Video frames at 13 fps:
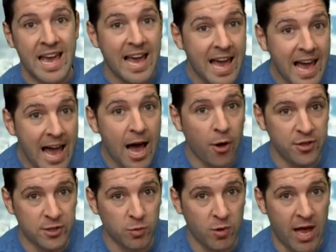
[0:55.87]
How
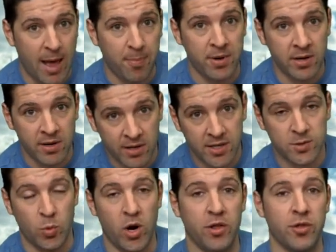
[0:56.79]
this will happen
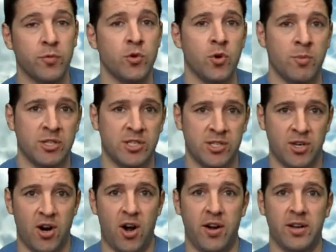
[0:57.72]
is where the rumors
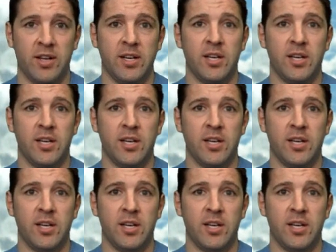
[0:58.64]
start.